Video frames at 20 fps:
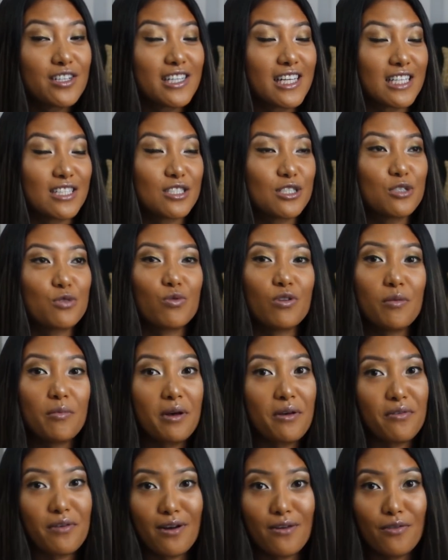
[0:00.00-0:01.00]
That's just one of
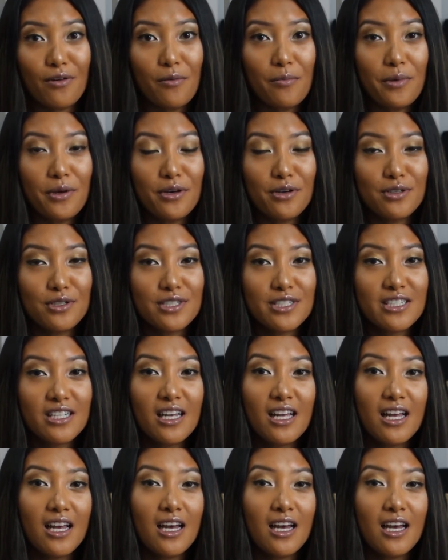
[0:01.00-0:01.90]
my favorite meals.